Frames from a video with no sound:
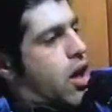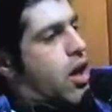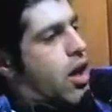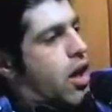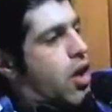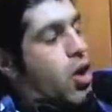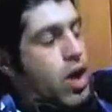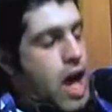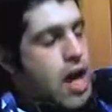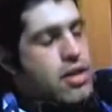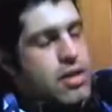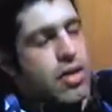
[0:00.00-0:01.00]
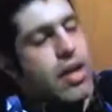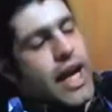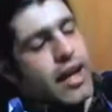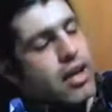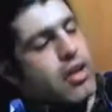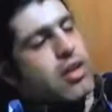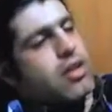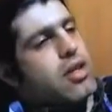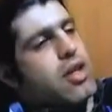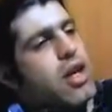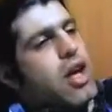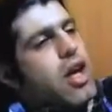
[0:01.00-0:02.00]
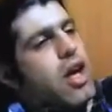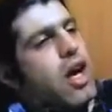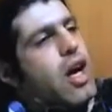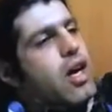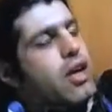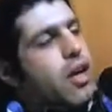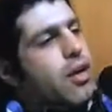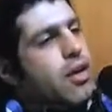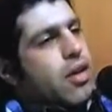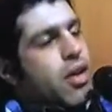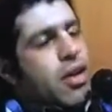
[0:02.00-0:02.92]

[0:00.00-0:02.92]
or on the record. Uh, no,